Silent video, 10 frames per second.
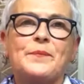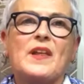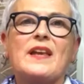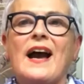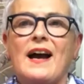
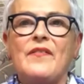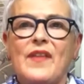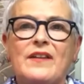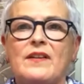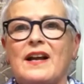yeah, and
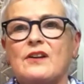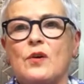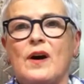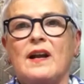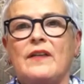then I
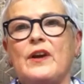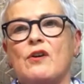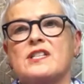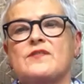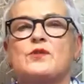quite like the
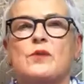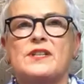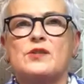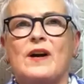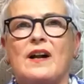Oxford one
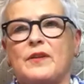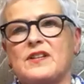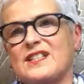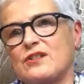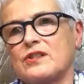as well
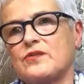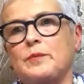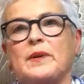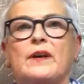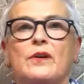because it's Oxford
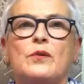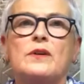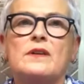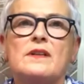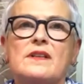blue.
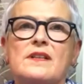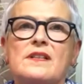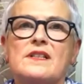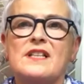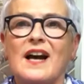
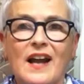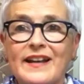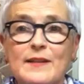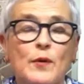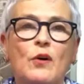So I like
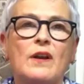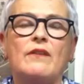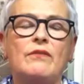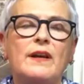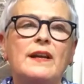them all. I
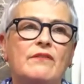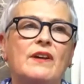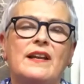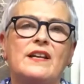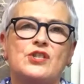
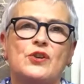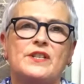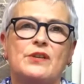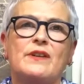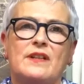really enjoy
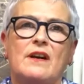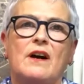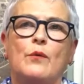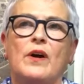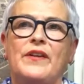doing the
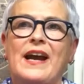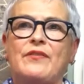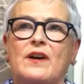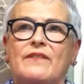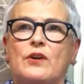artwork now
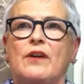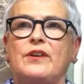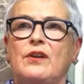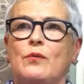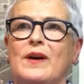that I've got a
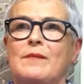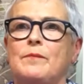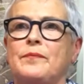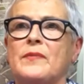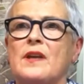new.
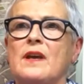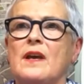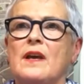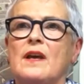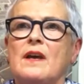
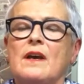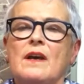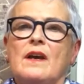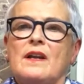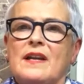
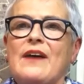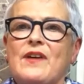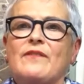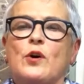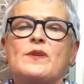Now
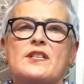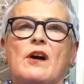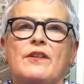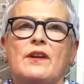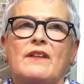that
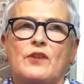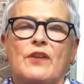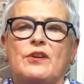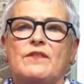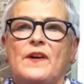I've got
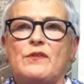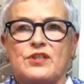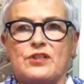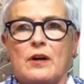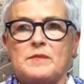a new
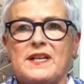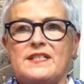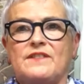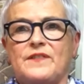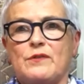
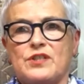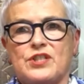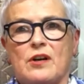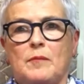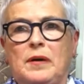updated
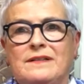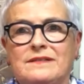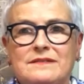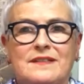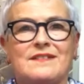Photoshop.
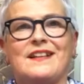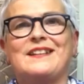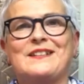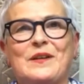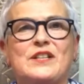
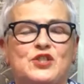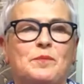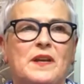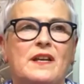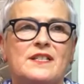It
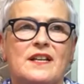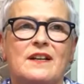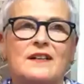should be easier.